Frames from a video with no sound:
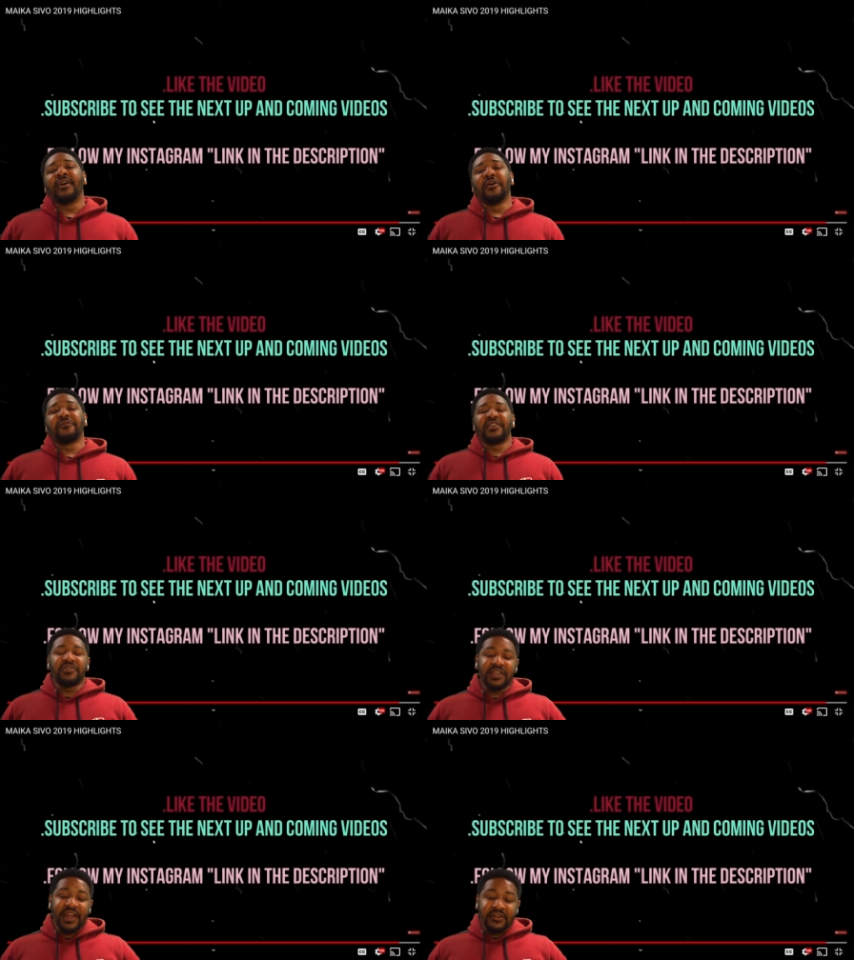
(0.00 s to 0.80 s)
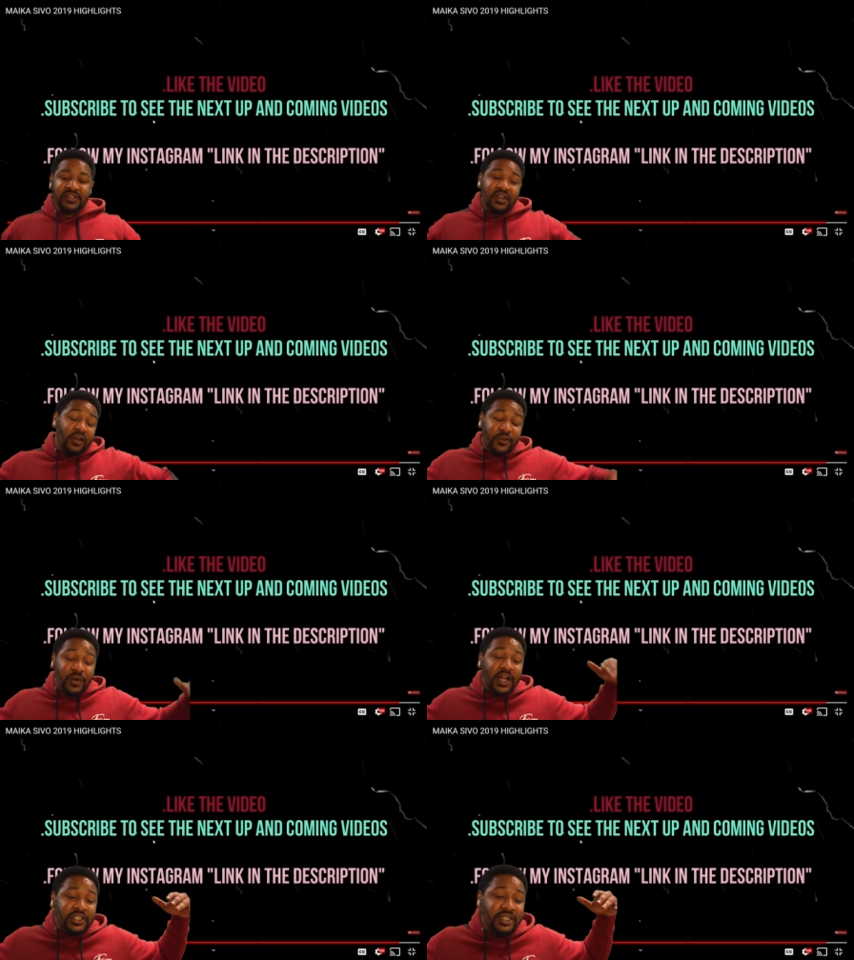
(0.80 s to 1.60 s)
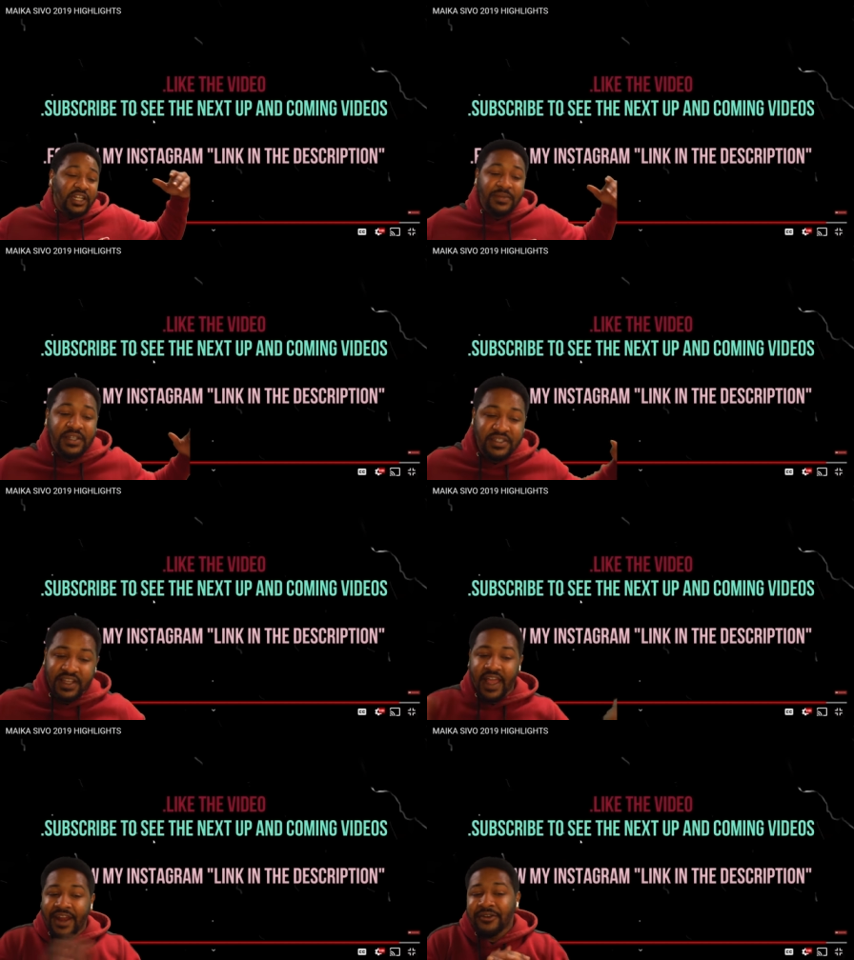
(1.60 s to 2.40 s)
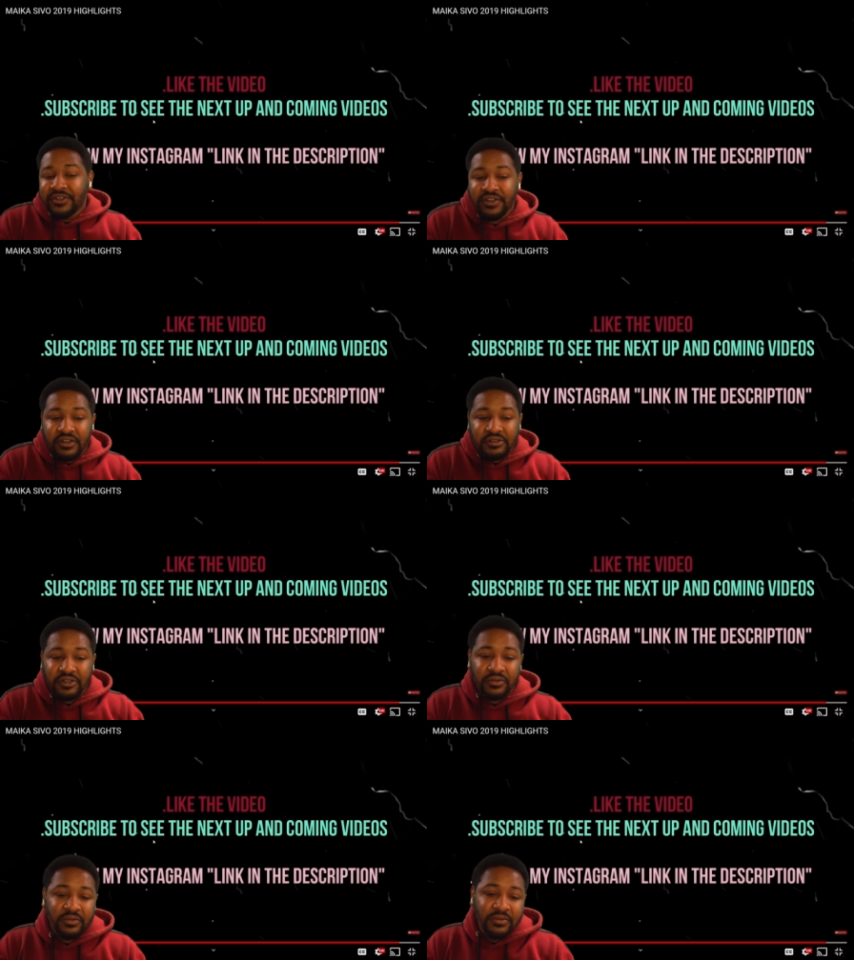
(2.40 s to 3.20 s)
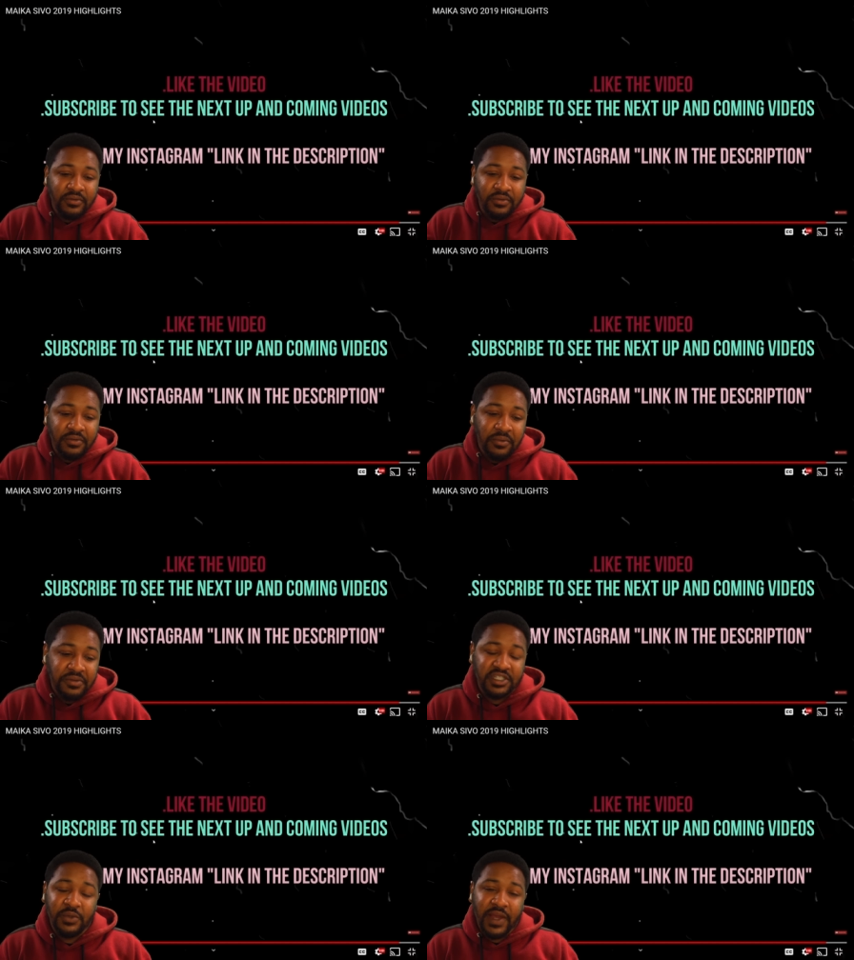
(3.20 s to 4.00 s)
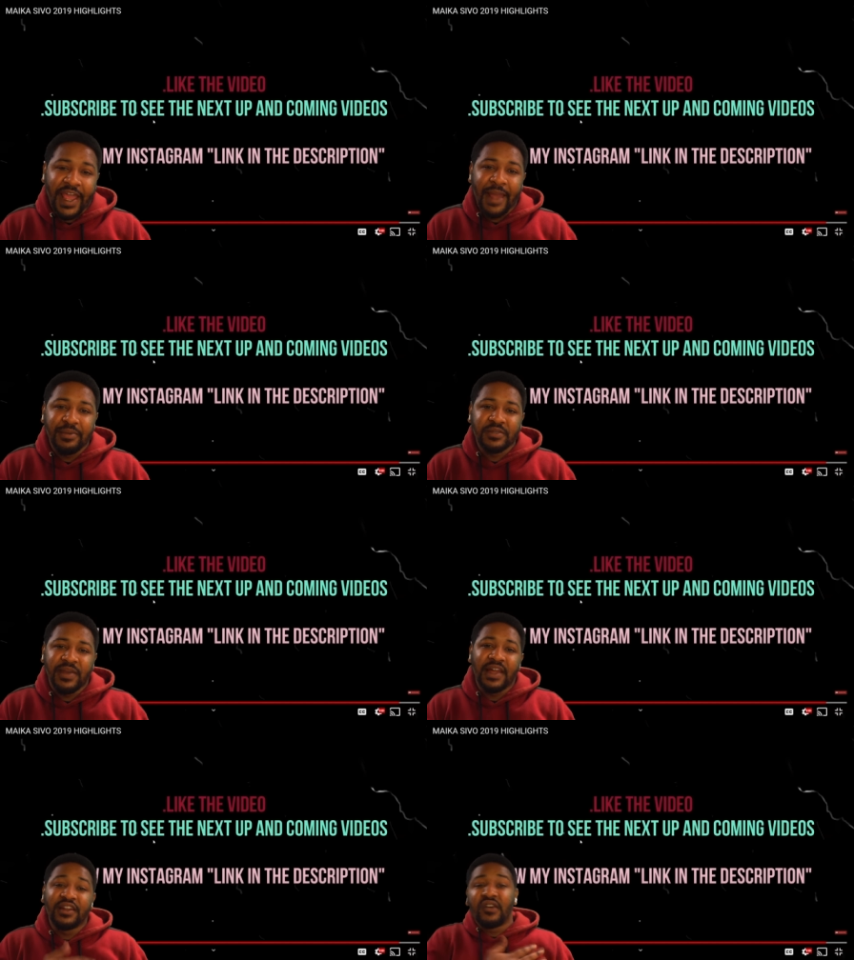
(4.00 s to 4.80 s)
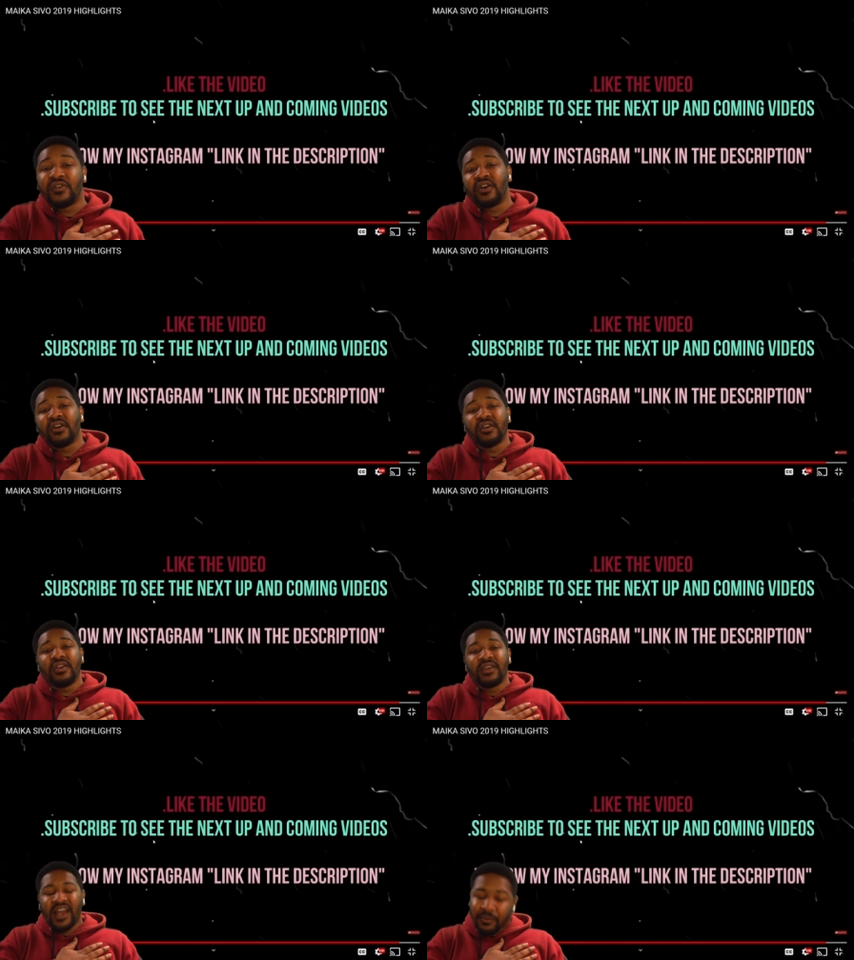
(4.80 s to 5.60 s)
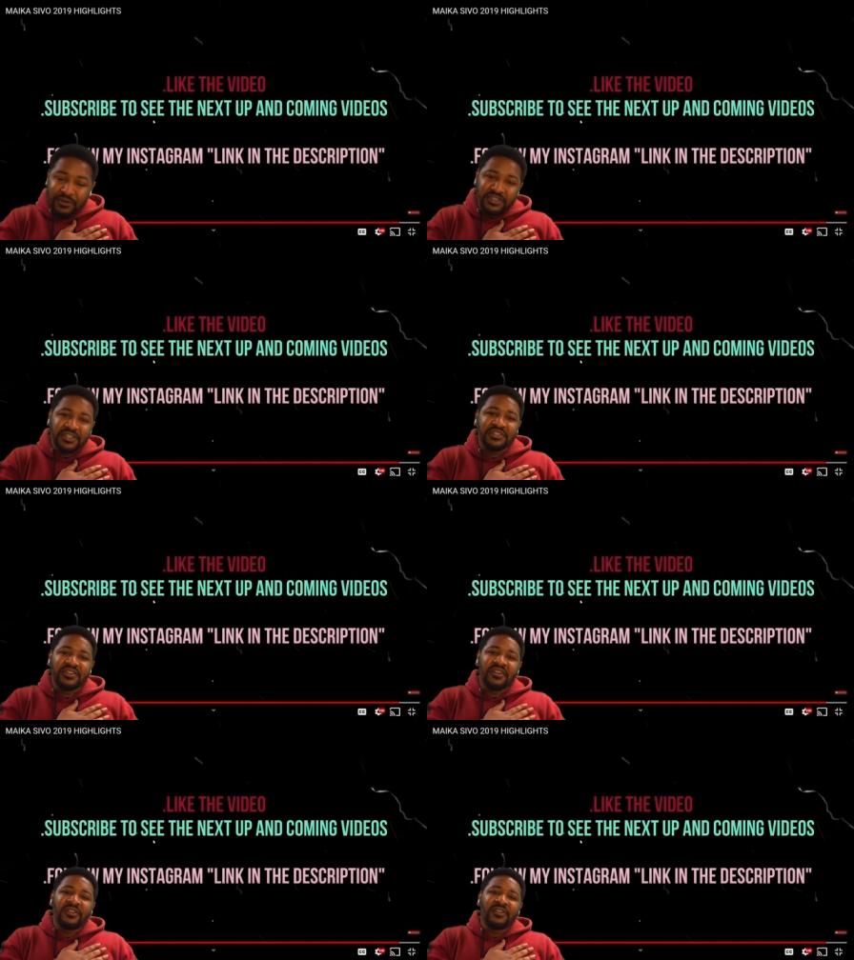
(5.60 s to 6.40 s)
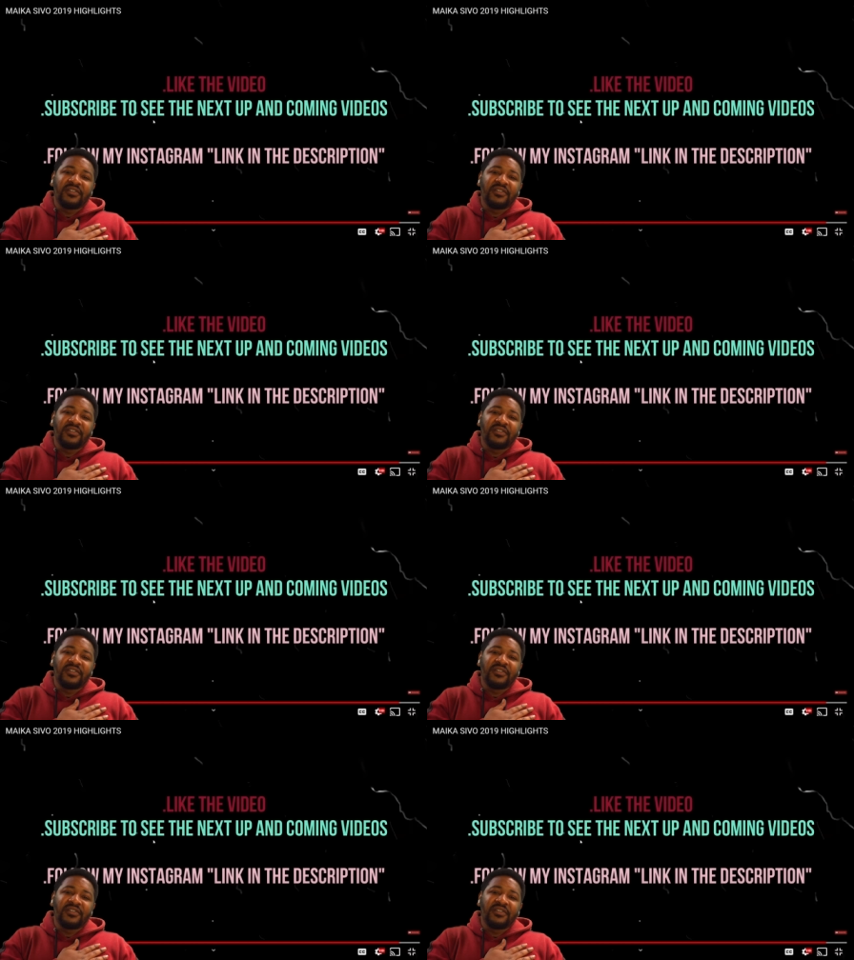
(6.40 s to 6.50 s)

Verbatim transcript: Hopefully it'll get out to y'all. If you're watching it, that means it got out to y'all. So we'll see what happens. Man, I love y'all. I appreciate y'all.